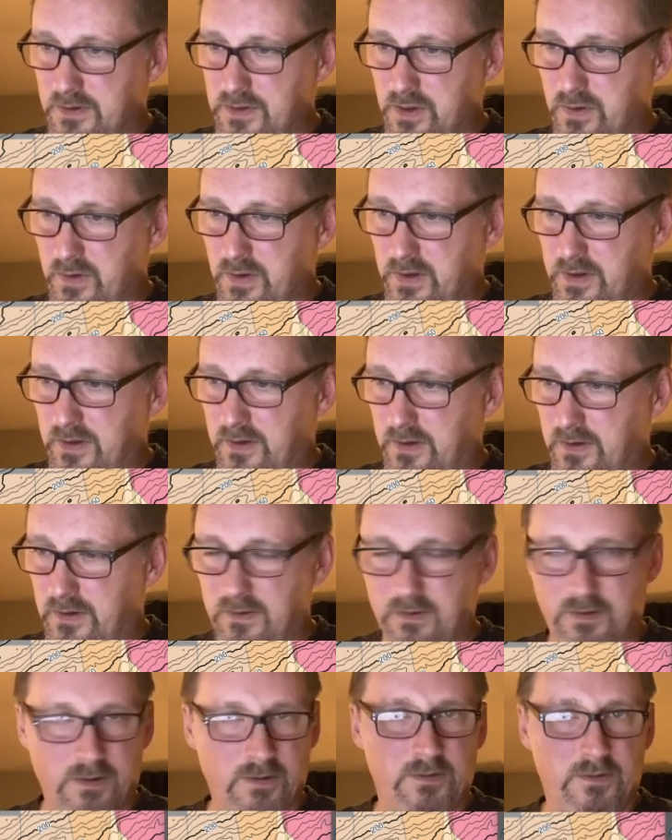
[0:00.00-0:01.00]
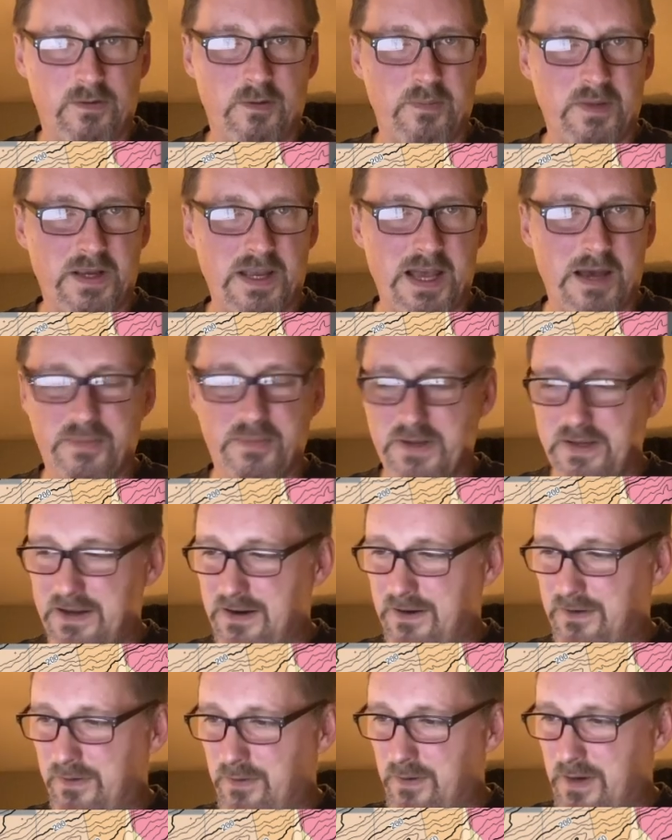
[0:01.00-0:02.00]
show that there's something happening
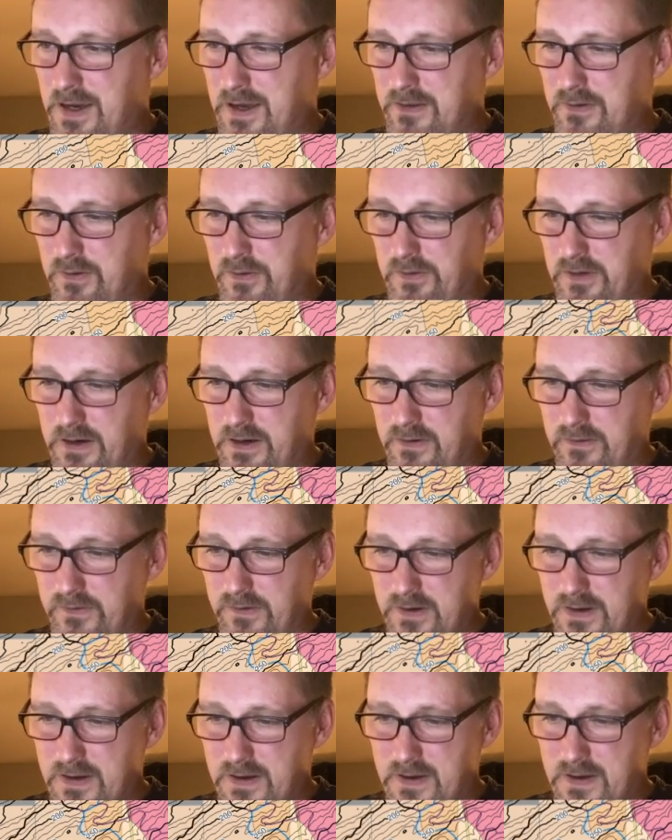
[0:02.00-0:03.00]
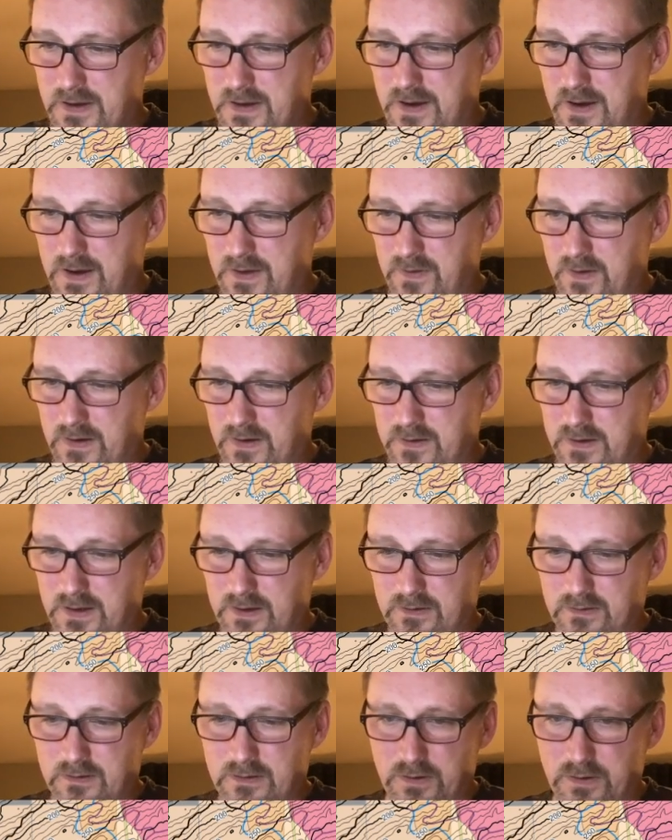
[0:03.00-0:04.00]
here. So add those layers and then
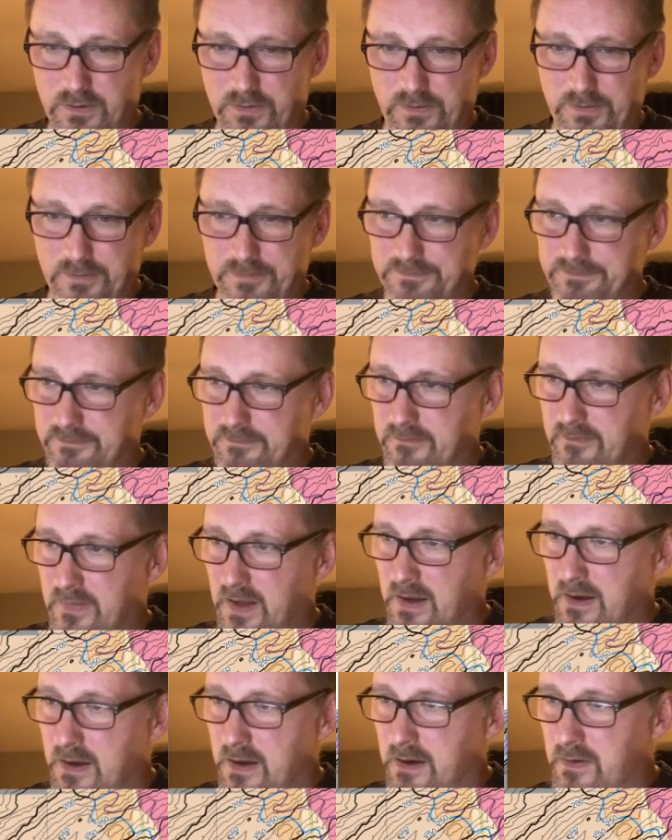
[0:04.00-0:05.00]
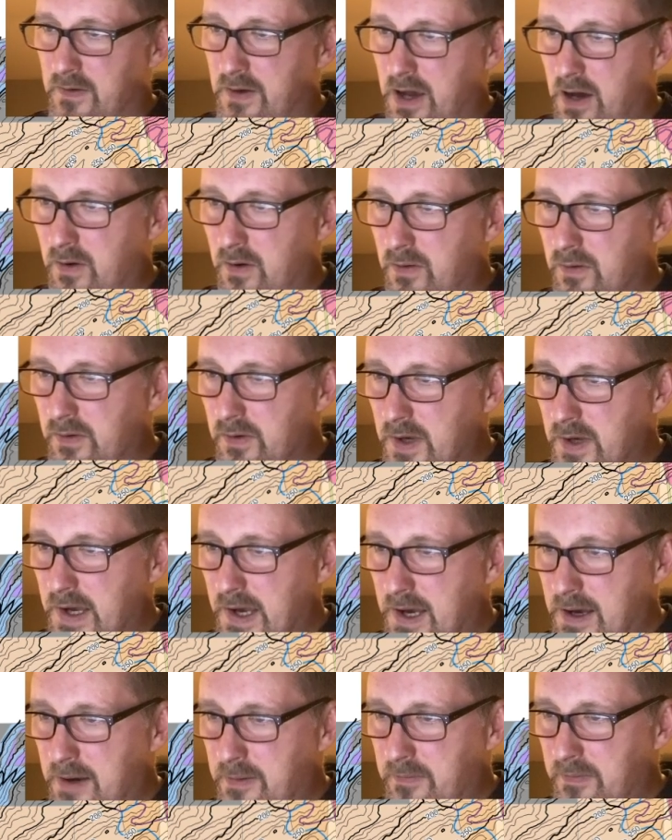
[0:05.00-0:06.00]
hit close. Now,
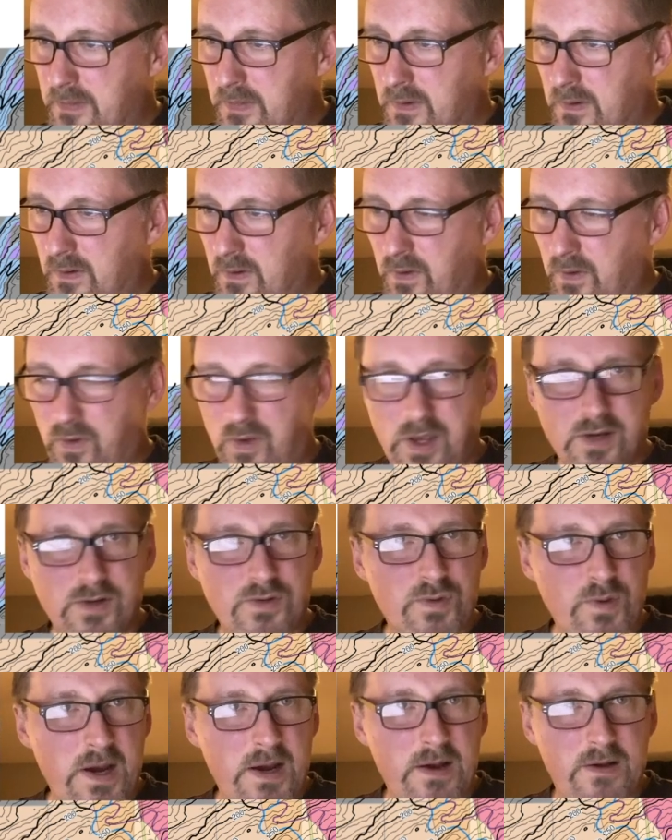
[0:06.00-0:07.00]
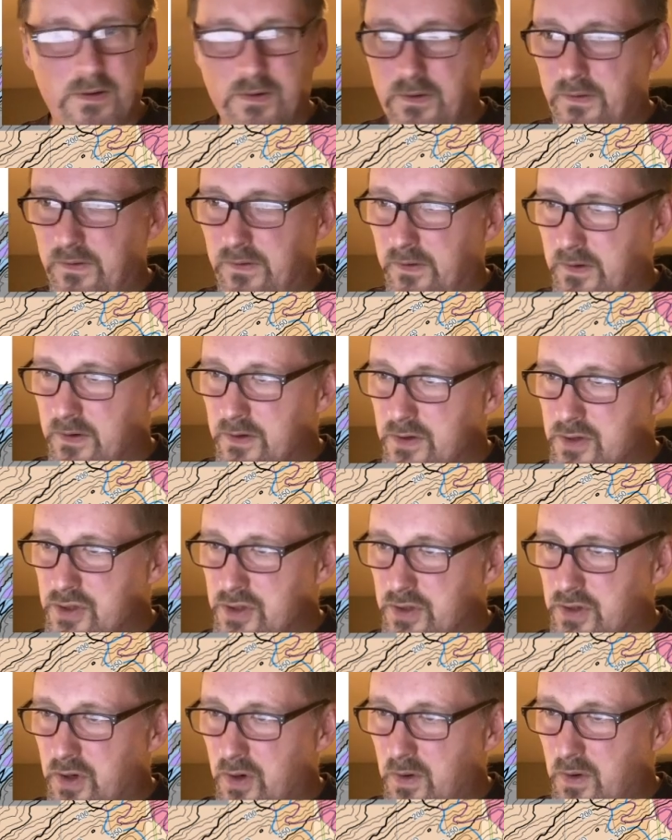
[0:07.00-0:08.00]
the trails
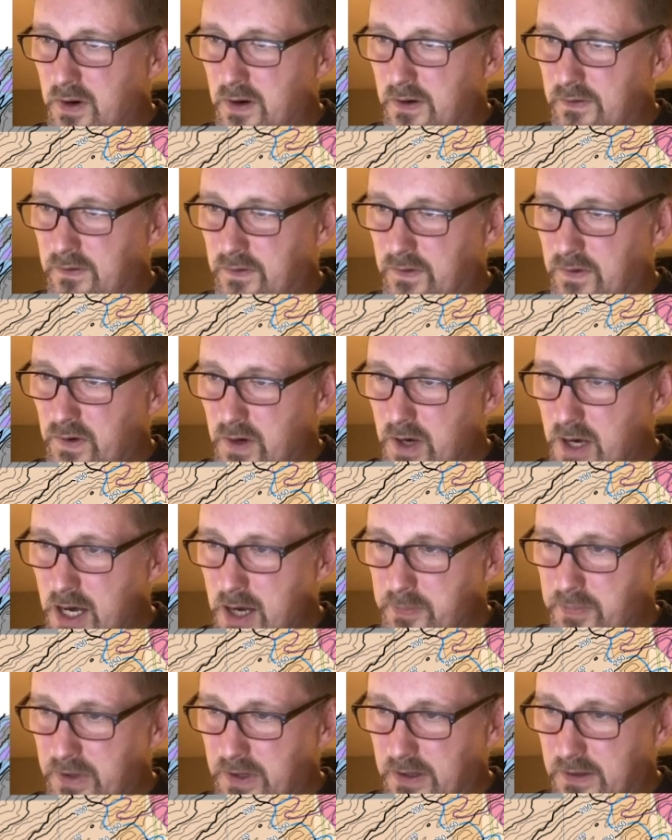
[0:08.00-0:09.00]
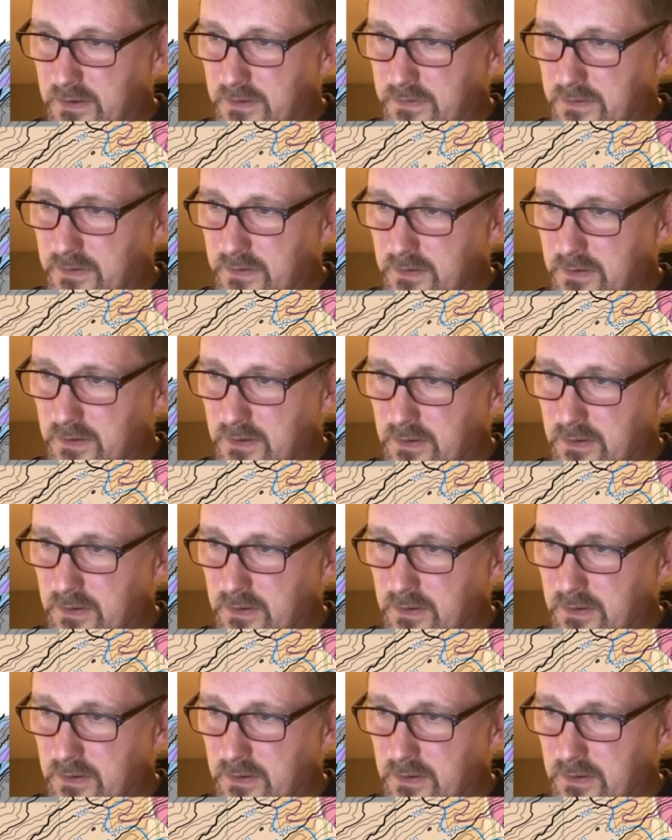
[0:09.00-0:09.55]
should go on top of